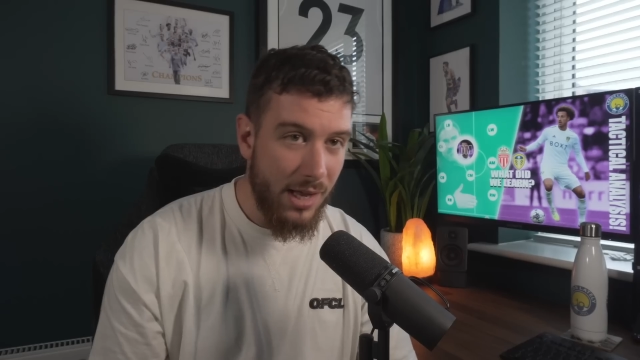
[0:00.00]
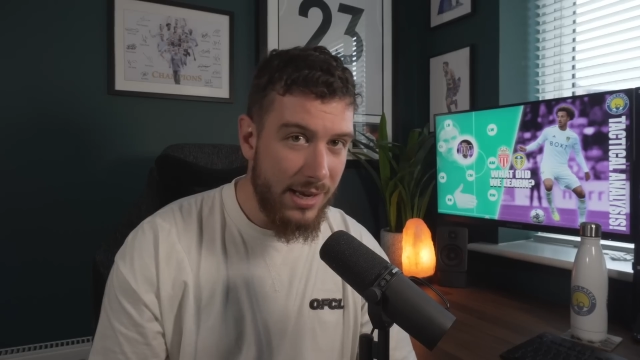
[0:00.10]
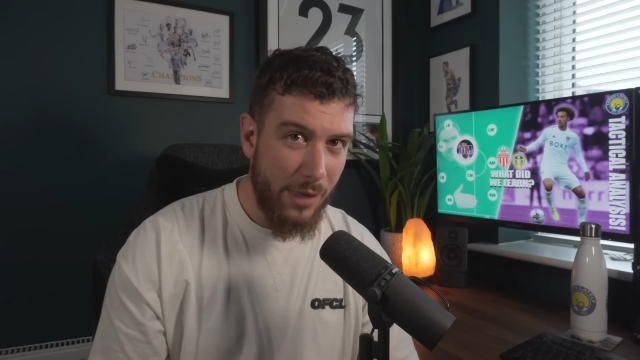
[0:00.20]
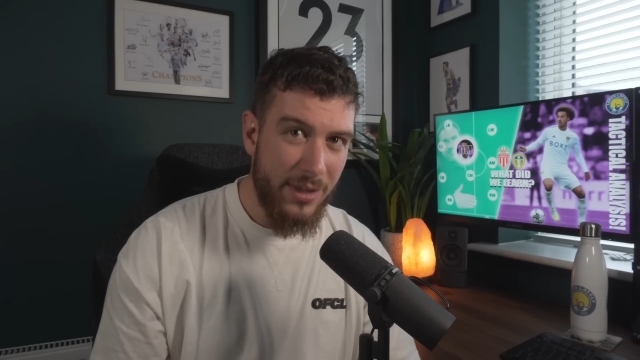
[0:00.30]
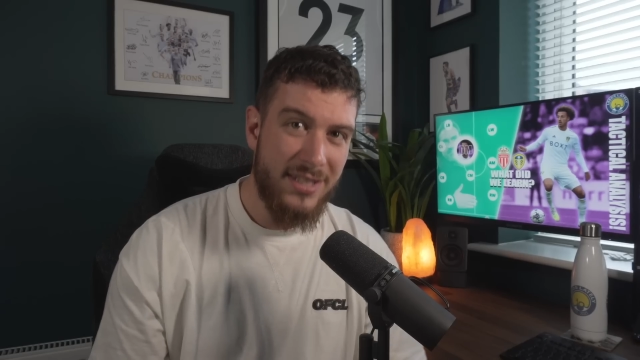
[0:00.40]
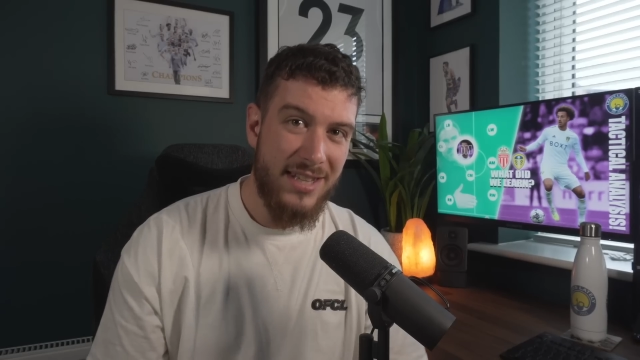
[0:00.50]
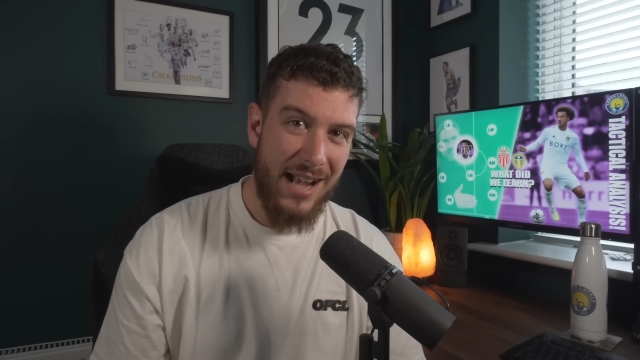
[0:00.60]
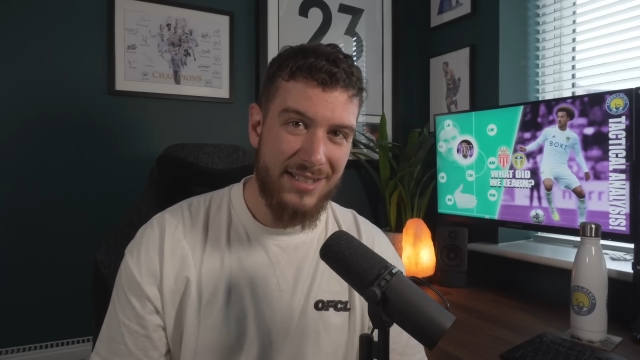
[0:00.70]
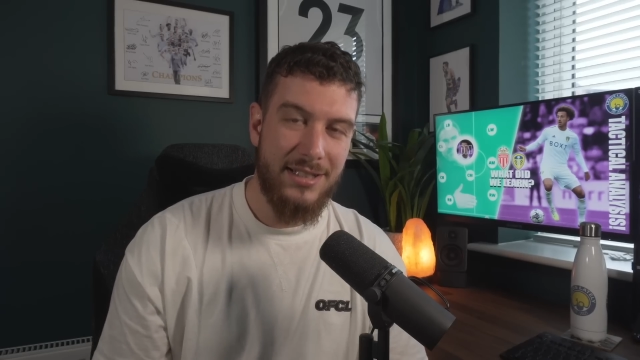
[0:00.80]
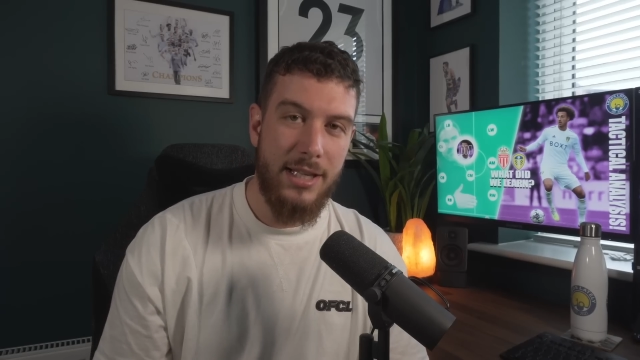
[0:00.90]
Now, this
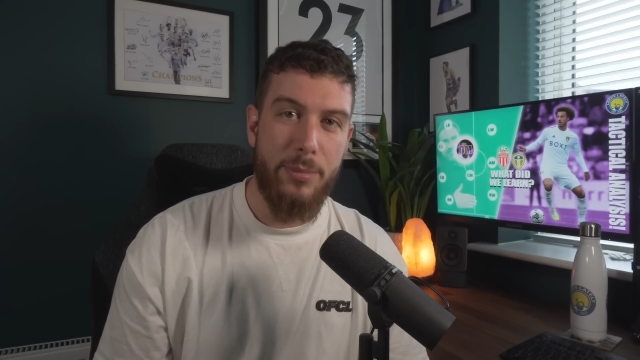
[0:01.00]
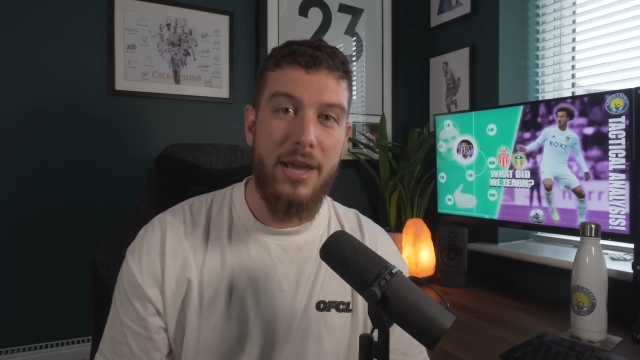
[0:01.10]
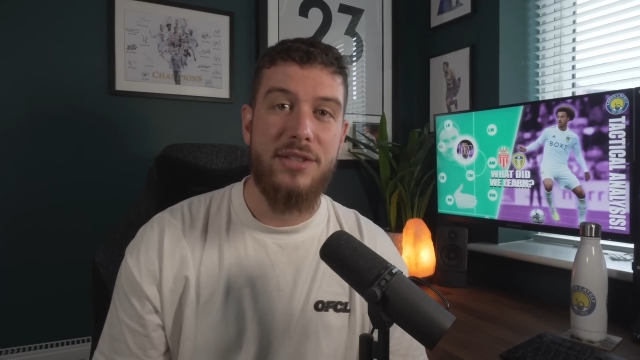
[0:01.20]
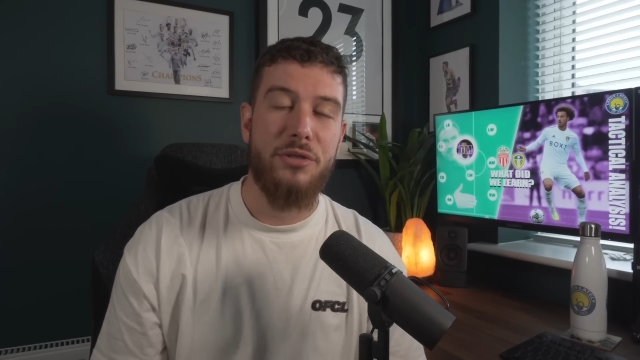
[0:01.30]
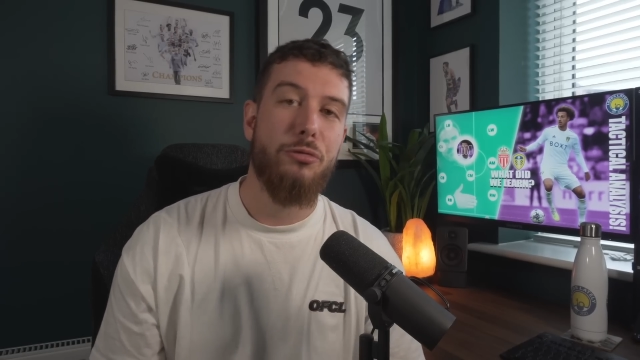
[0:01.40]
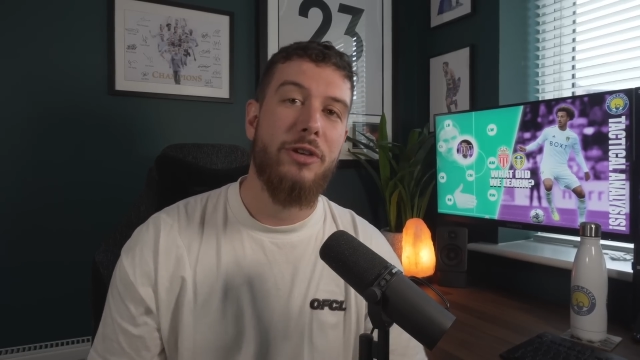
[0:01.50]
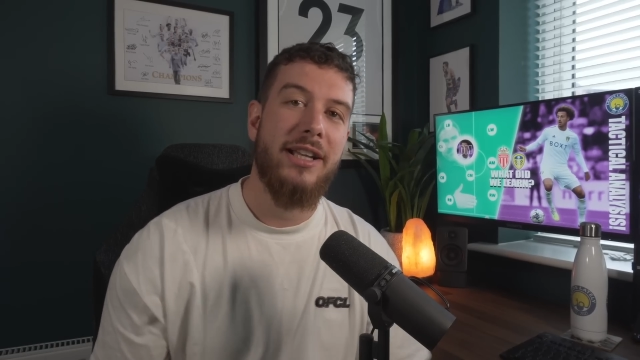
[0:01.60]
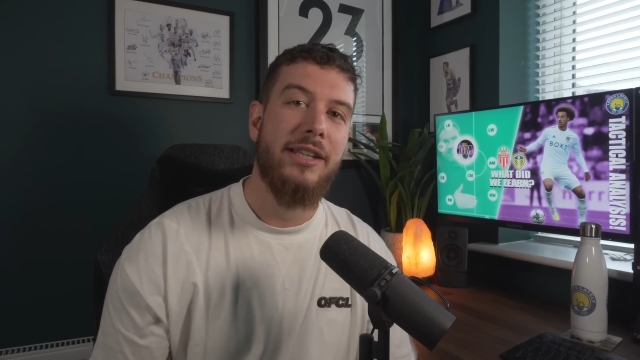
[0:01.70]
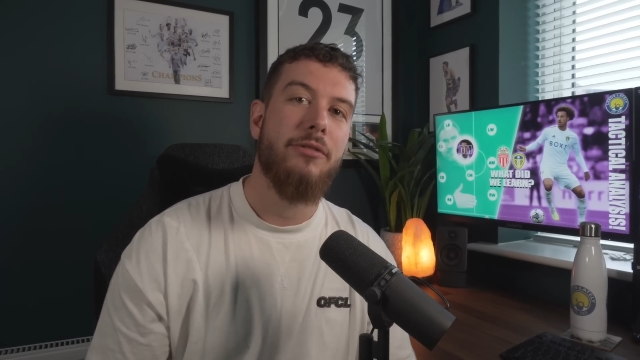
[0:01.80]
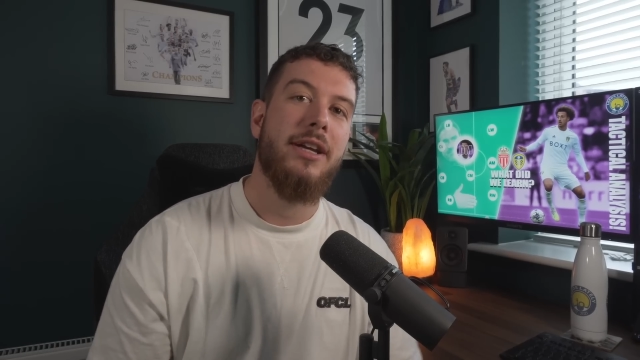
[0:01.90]
next clip is a
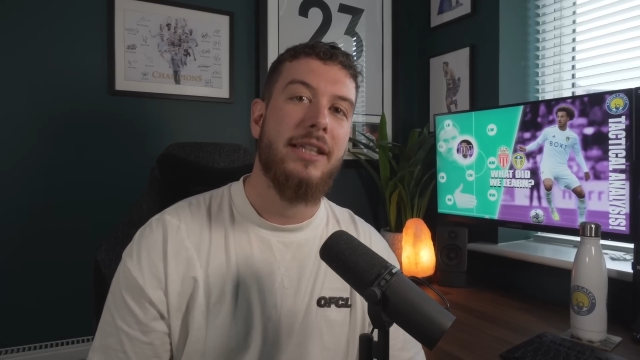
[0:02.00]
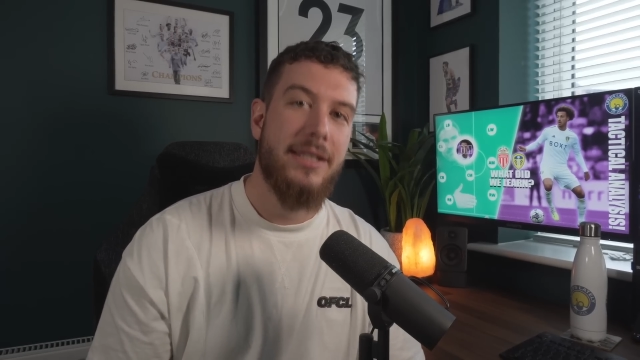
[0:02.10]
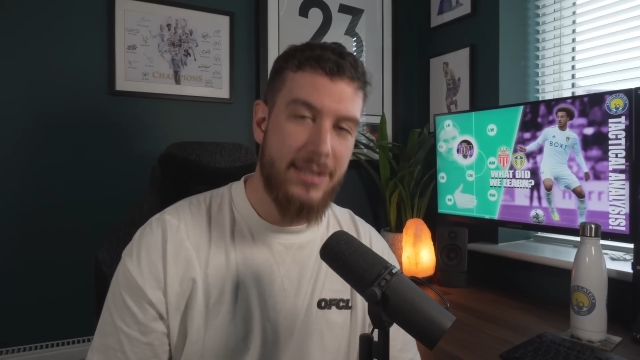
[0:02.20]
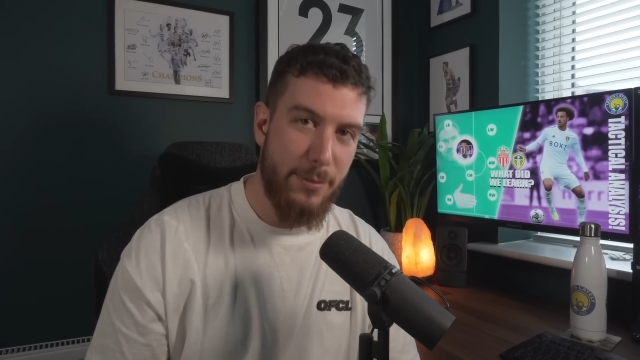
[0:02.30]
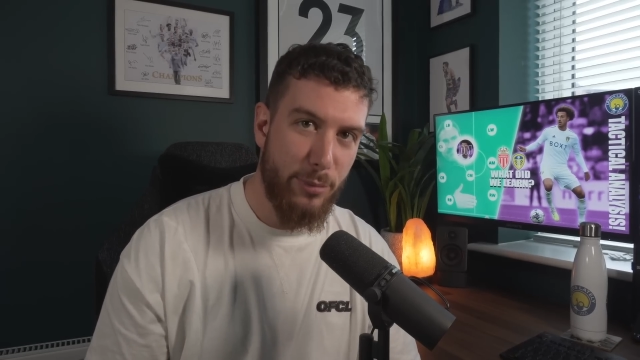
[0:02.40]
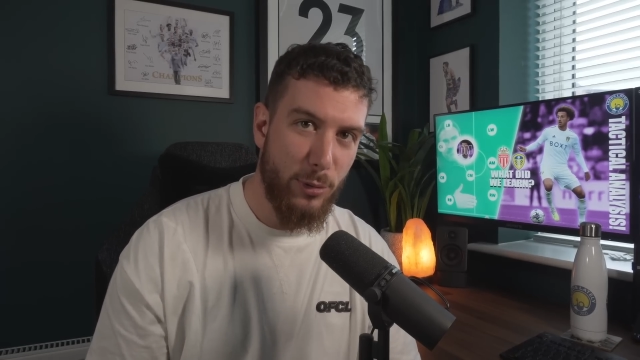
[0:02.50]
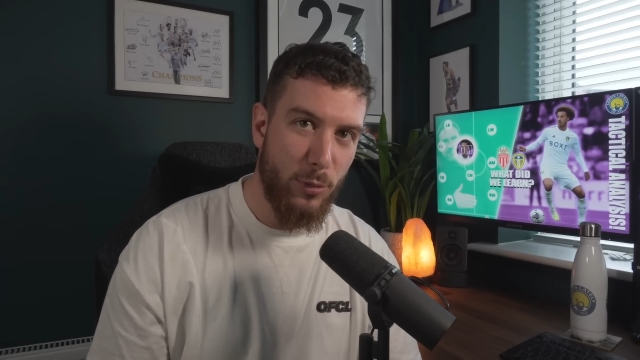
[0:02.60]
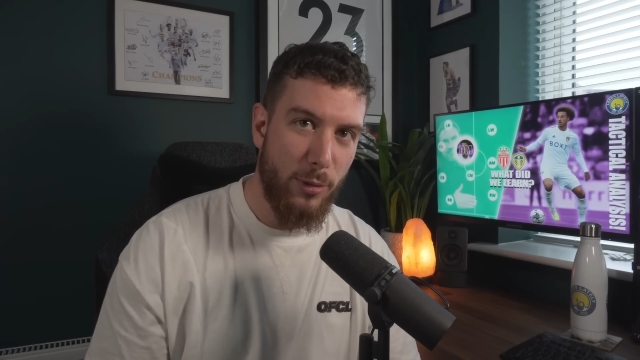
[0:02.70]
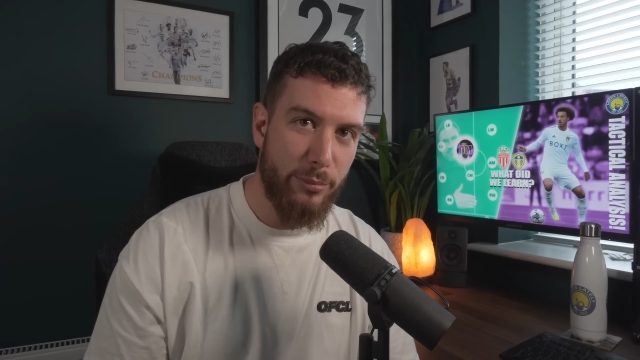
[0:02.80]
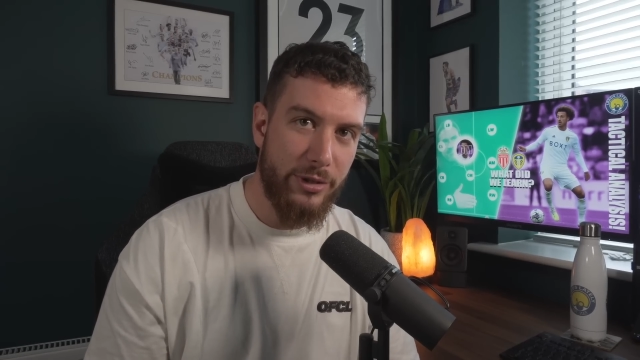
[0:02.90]
really, really simple
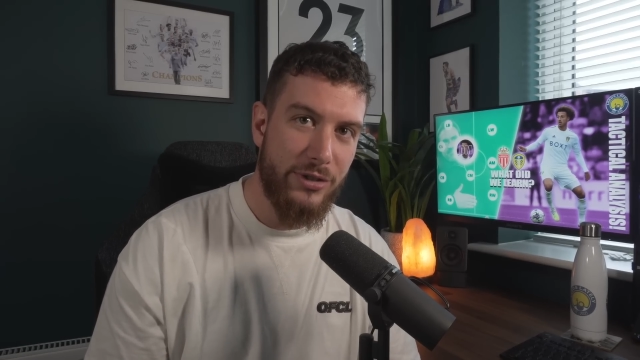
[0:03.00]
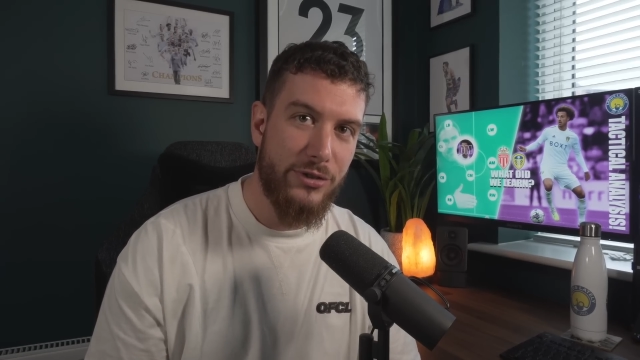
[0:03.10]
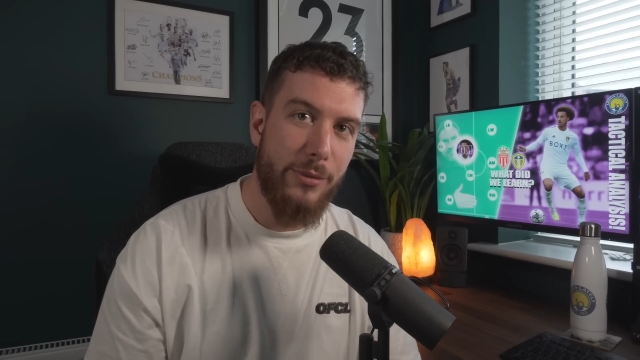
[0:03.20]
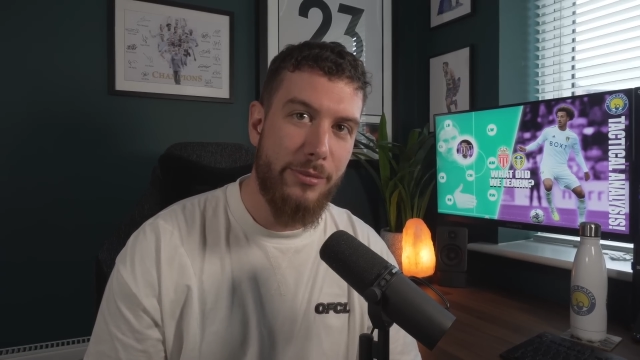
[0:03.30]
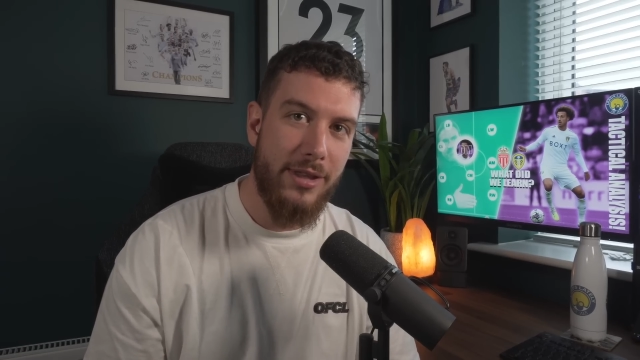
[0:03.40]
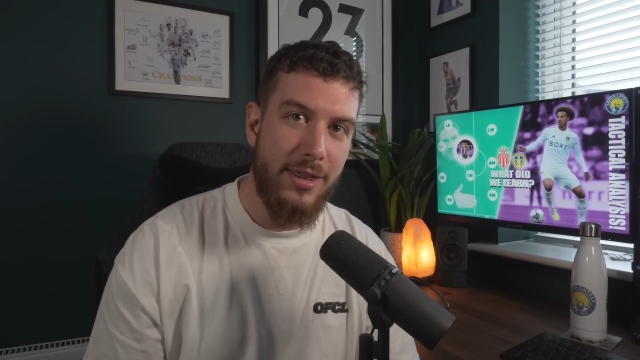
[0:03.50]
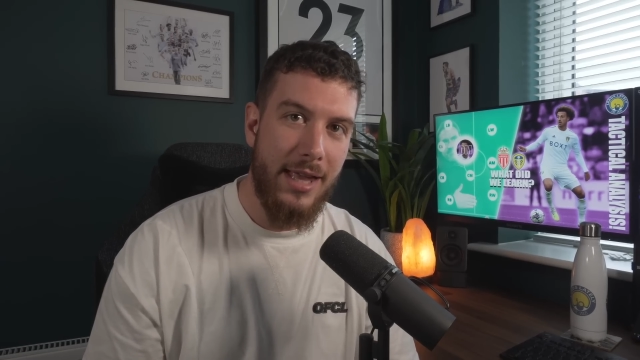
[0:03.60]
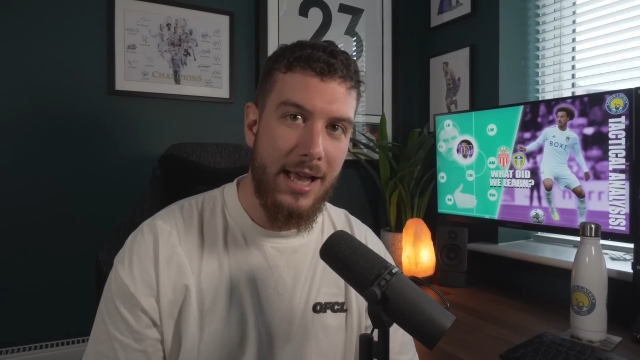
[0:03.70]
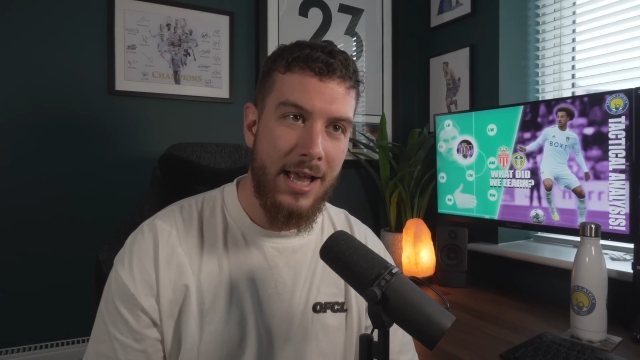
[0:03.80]
one, but it's something that